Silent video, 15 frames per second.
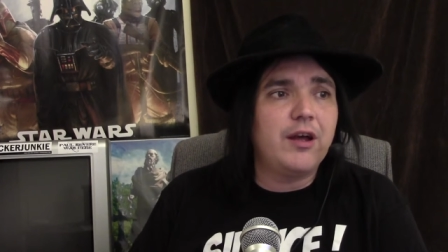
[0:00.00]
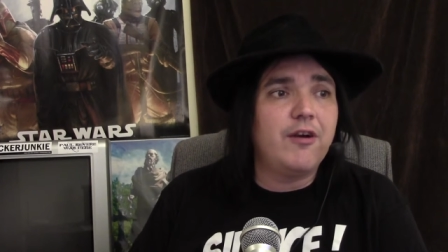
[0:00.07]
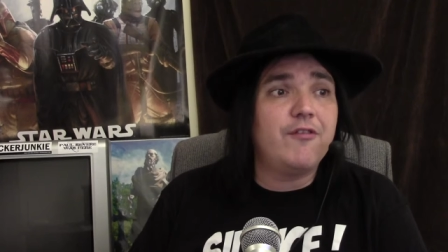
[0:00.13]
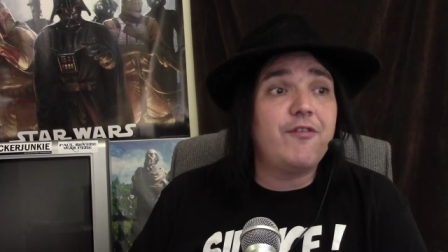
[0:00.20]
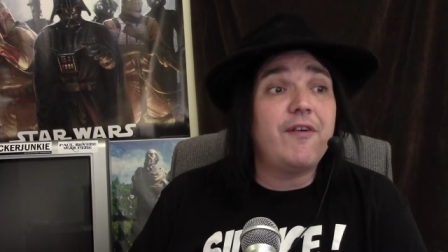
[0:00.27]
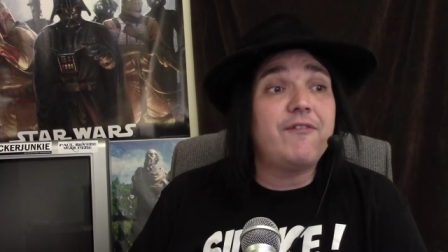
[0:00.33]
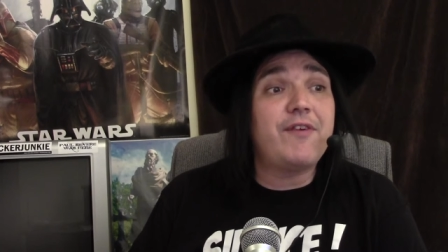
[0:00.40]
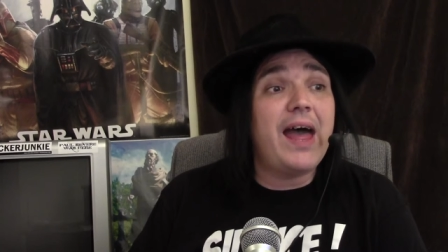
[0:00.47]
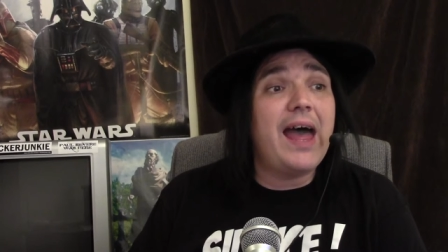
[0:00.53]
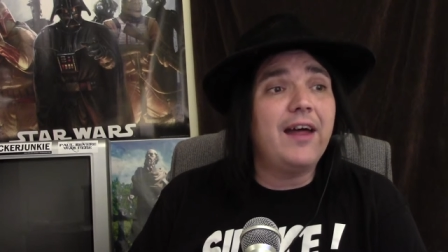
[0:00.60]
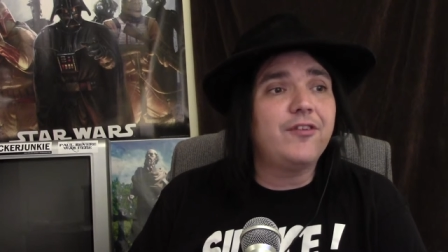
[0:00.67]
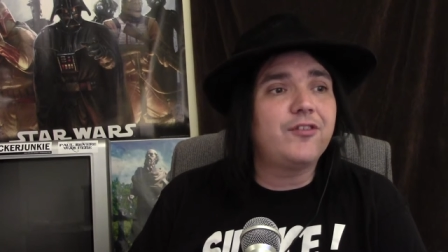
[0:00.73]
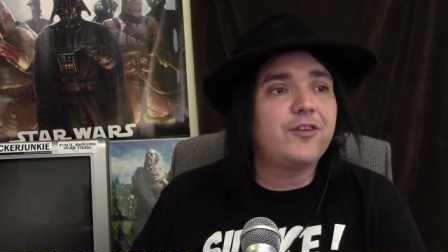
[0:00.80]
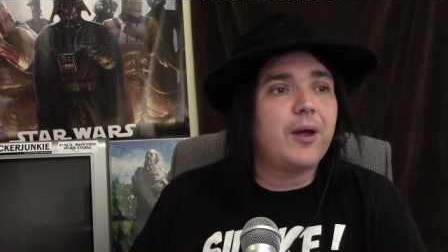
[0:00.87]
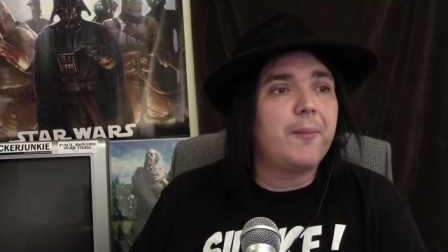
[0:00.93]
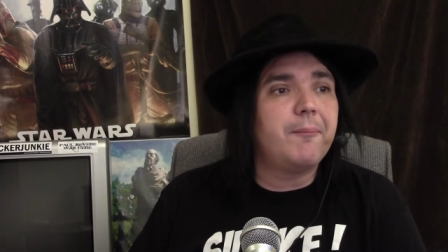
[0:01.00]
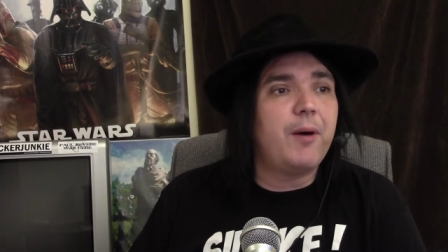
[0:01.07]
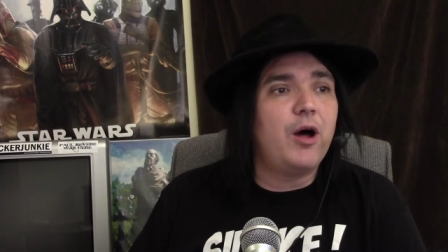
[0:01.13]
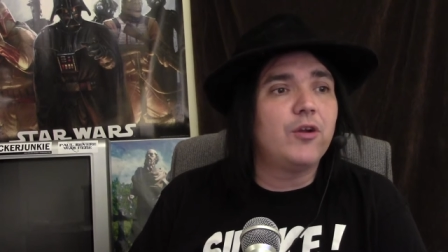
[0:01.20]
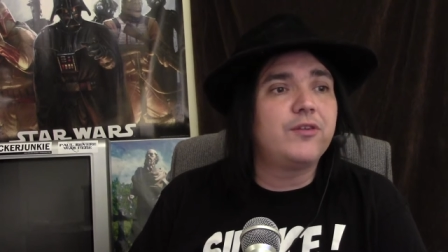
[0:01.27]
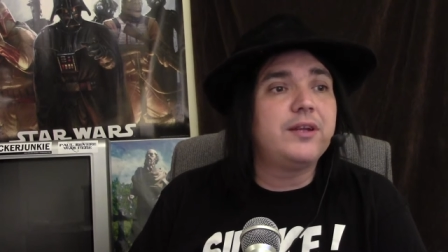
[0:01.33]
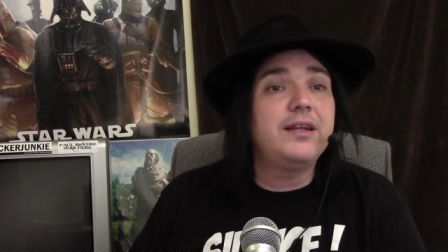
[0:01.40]
a vast
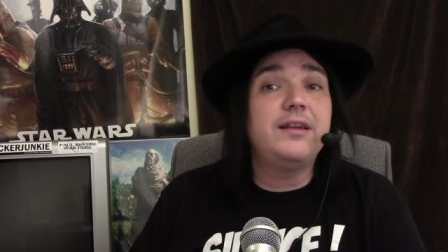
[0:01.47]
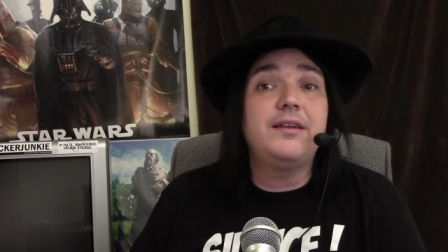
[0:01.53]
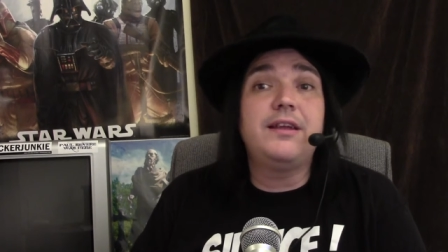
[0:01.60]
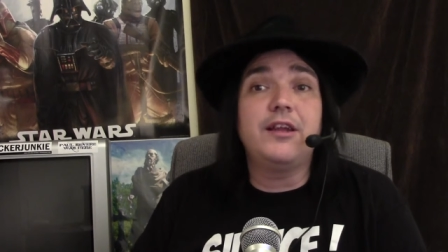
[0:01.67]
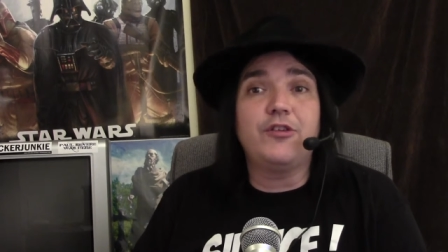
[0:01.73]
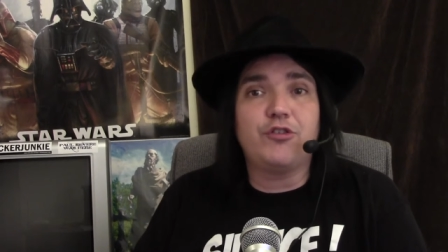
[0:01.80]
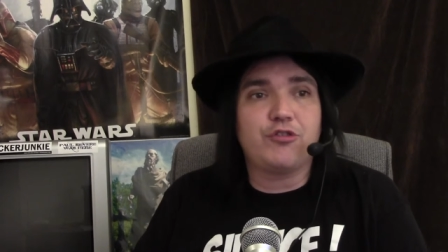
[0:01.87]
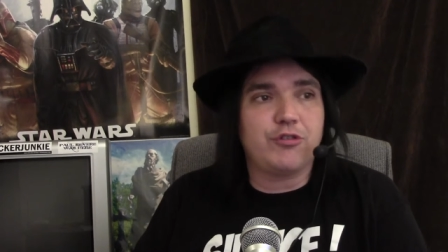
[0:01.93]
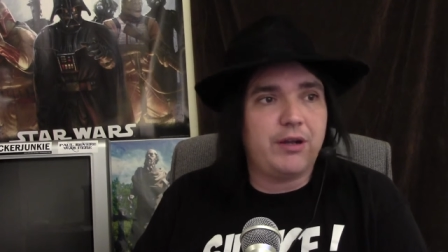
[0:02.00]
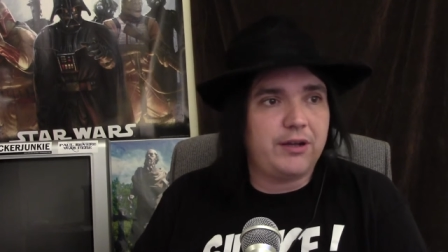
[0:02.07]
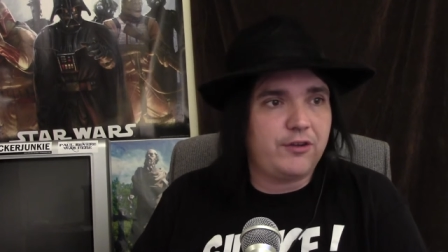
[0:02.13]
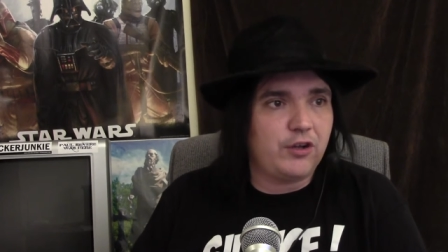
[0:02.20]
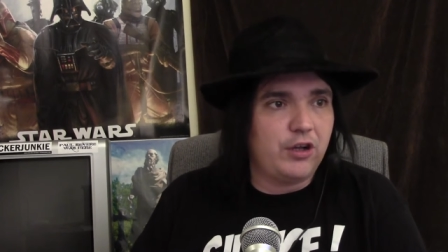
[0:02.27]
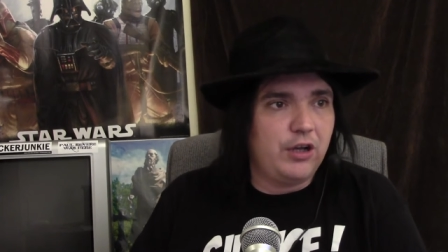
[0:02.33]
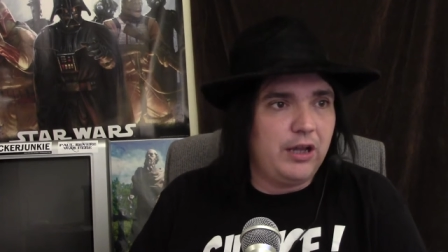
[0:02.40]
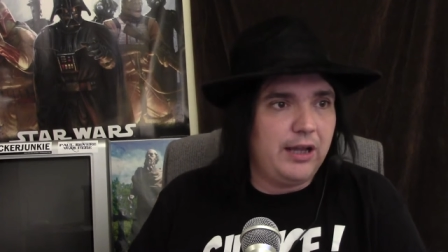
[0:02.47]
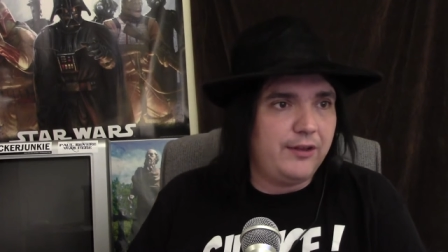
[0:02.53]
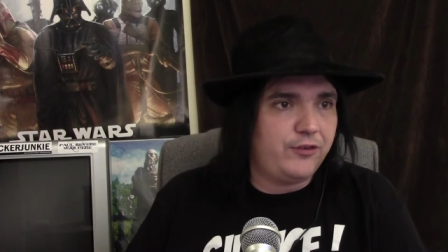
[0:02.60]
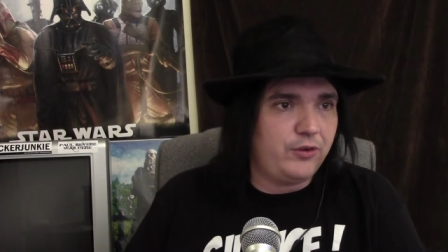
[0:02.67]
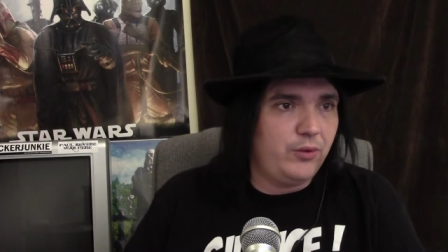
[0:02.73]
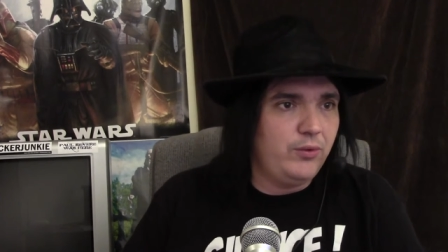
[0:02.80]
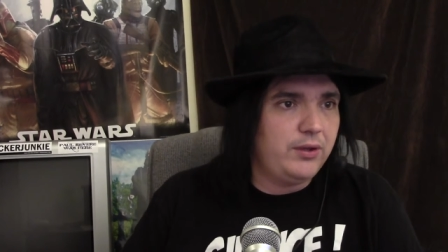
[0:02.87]
multi-district
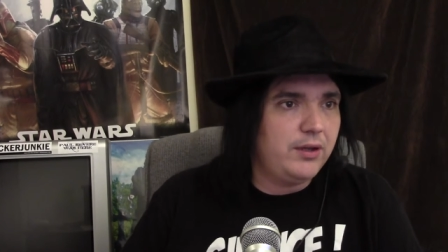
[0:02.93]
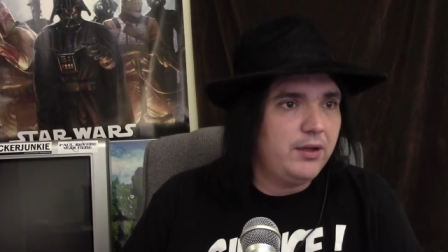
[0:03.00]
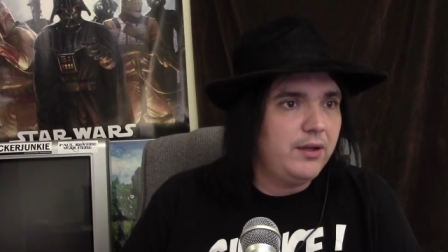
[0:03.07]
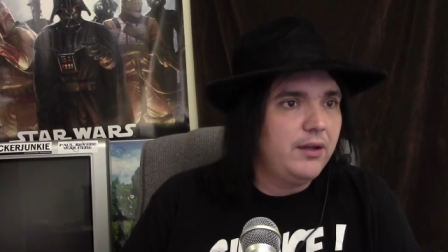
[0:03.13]
lawsuit